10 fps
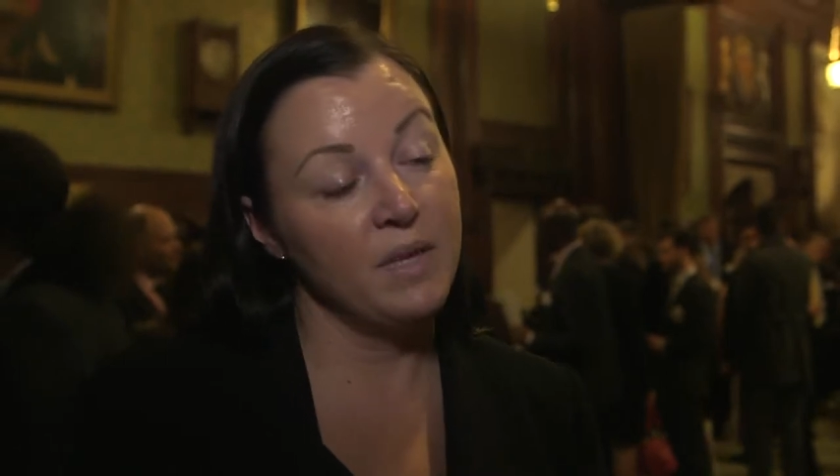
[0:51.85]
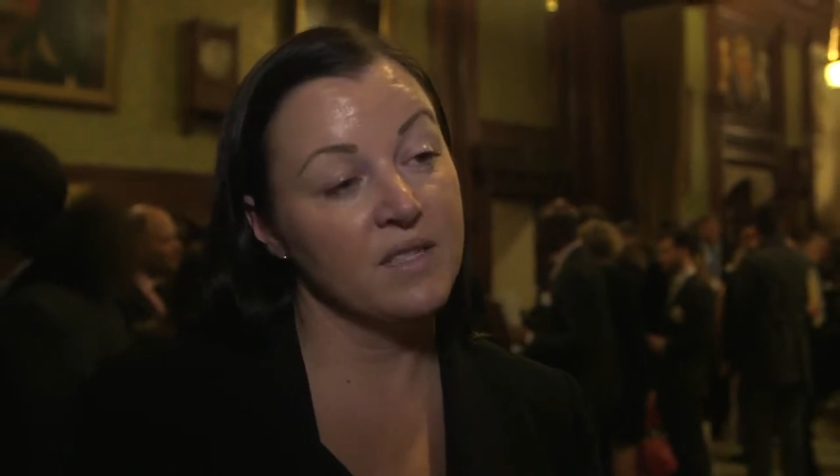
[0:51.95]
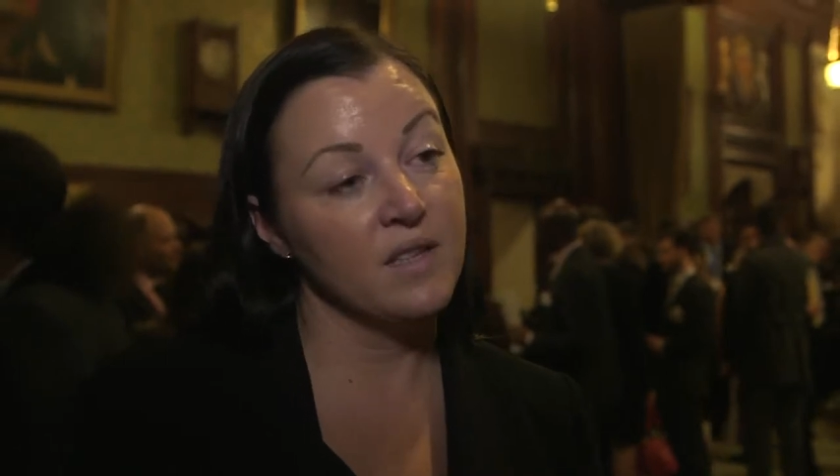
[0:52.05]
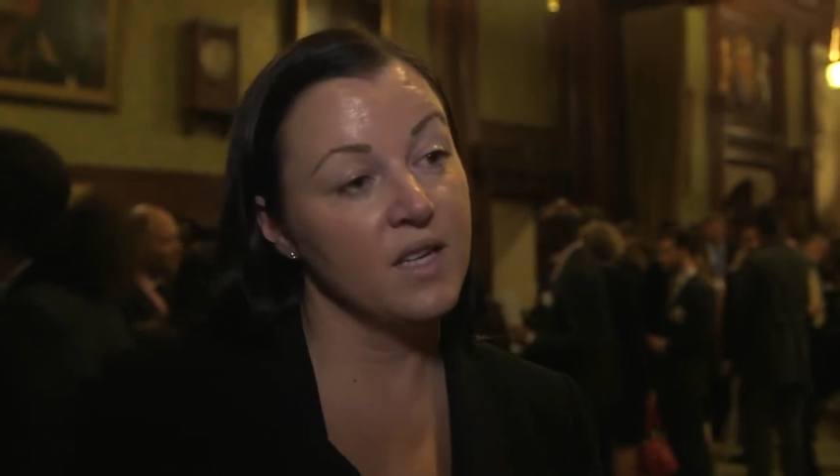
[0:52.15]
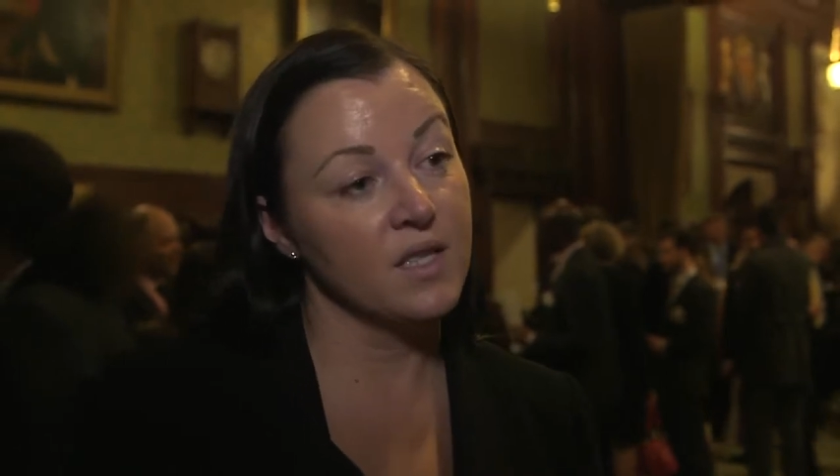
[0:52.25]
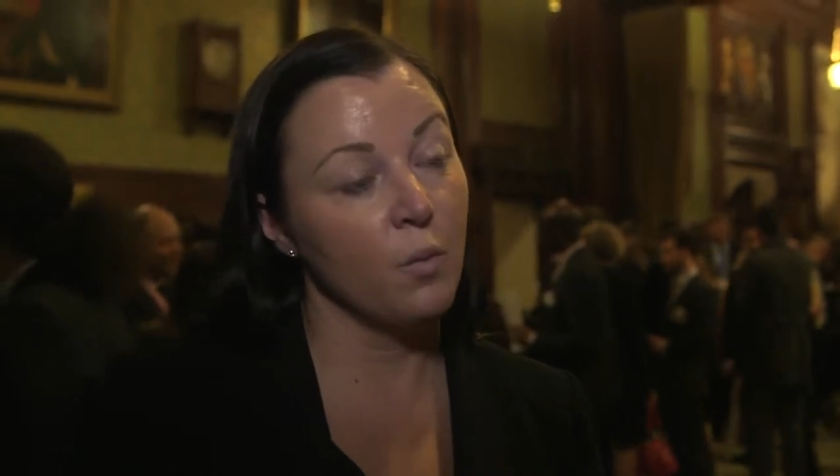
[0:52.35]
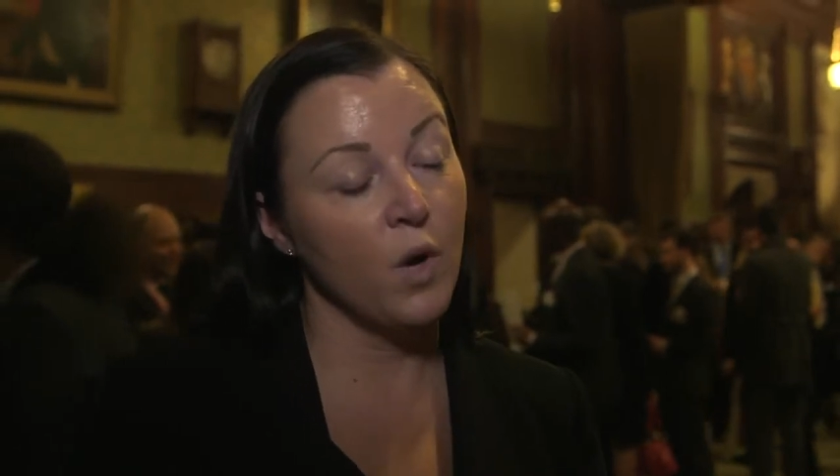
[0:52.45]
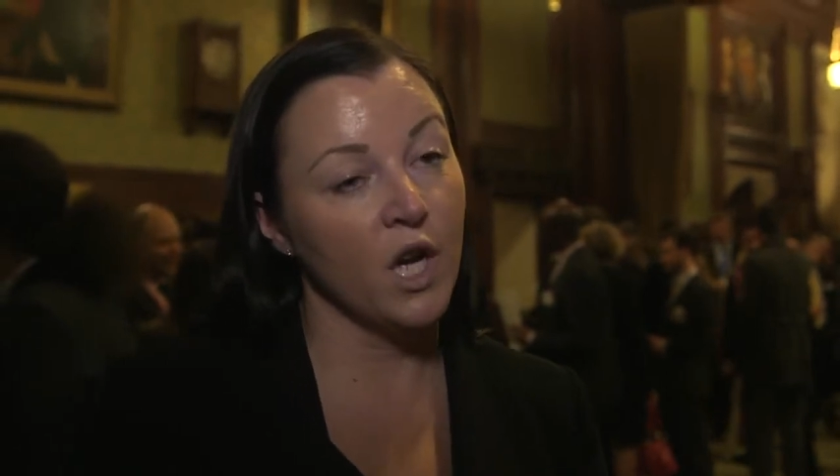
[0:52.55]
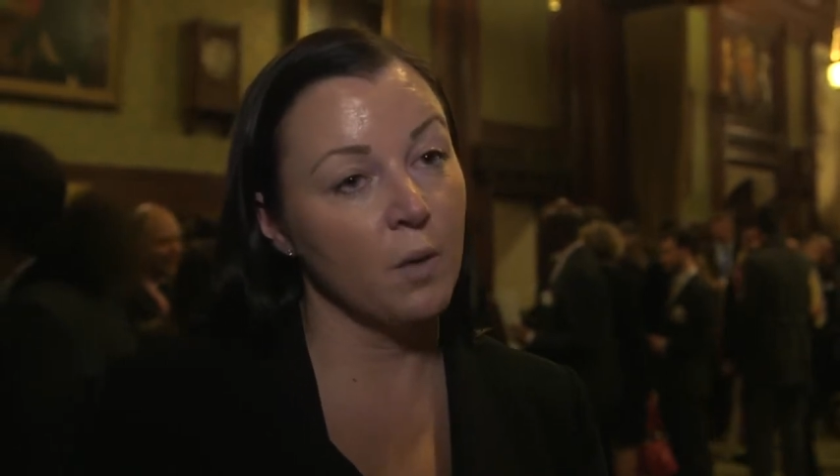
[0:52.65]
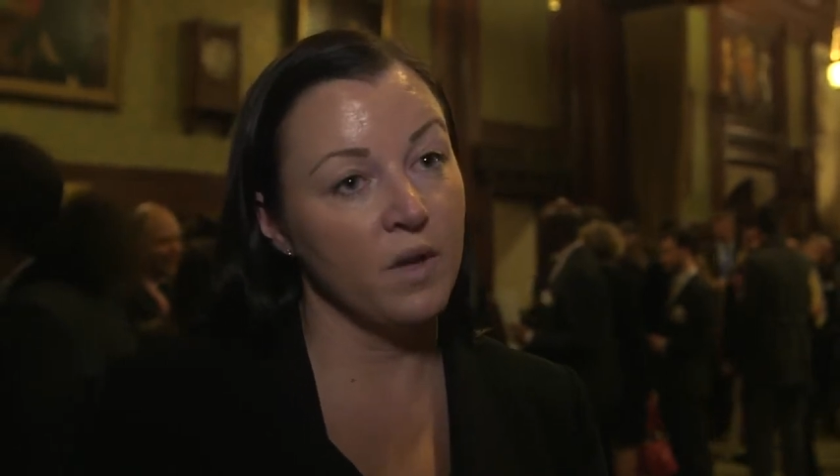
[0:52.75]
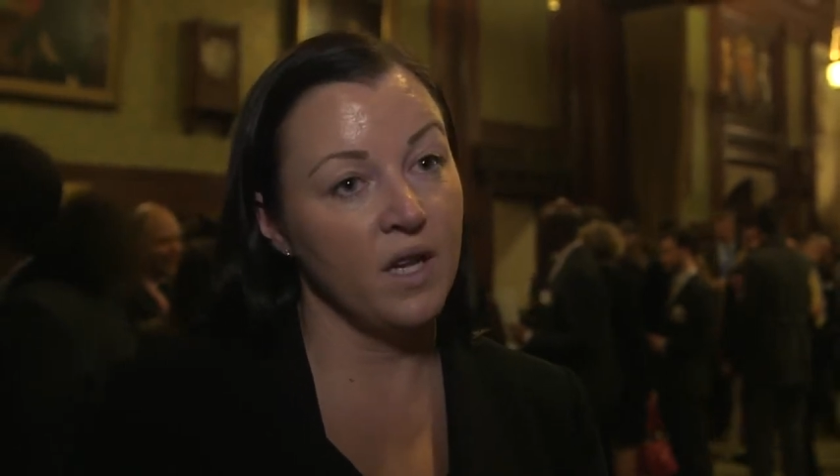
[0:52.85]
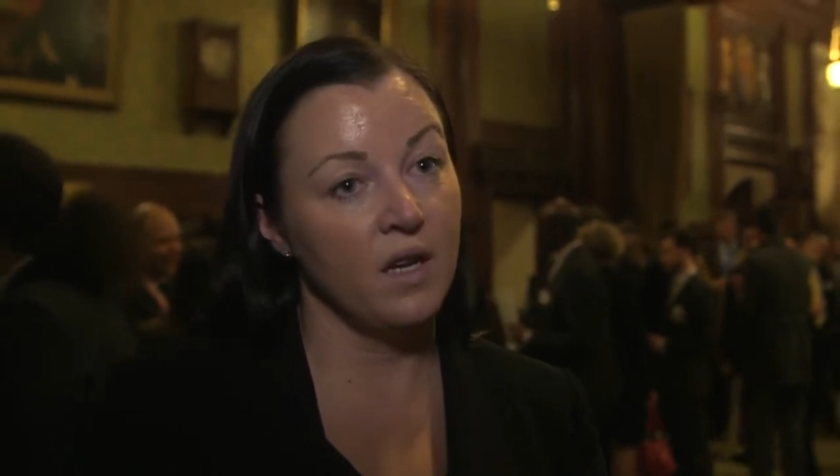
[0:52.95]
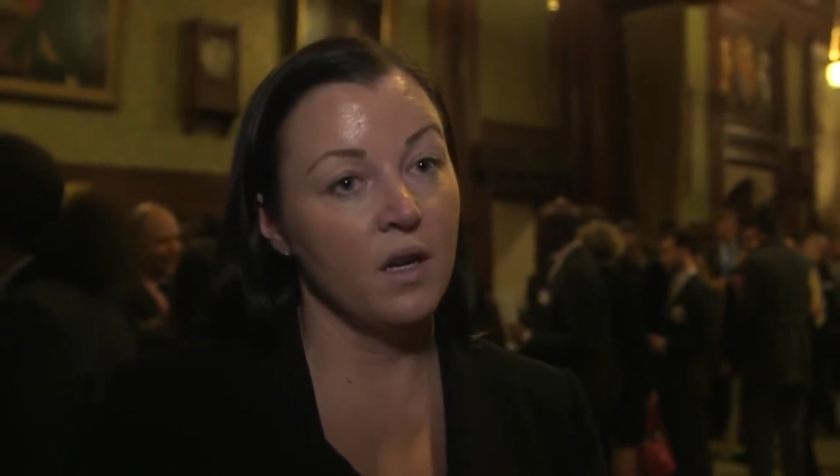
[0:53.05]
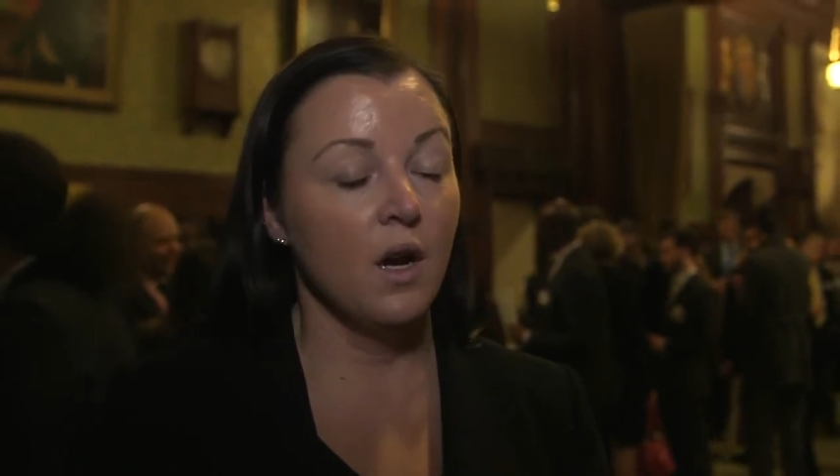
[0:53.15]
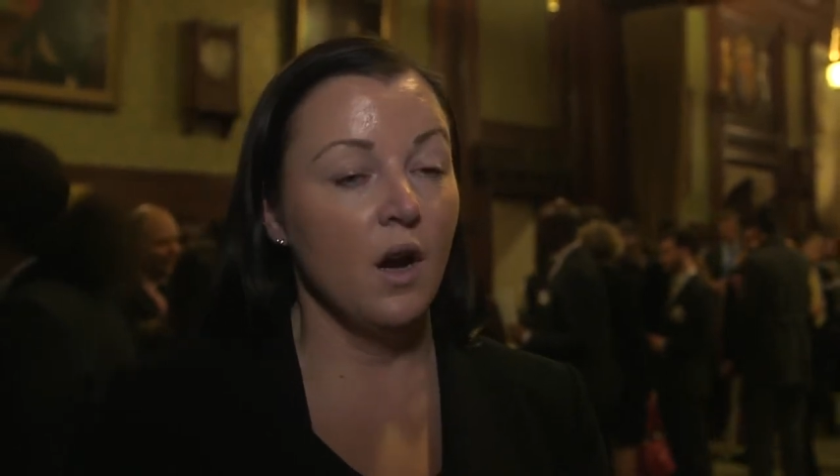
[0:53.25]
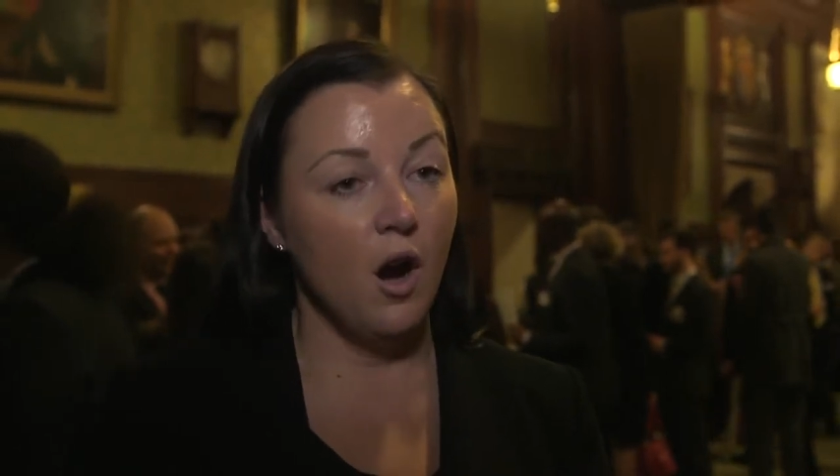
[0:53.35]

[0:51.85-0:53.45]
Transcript: business and working within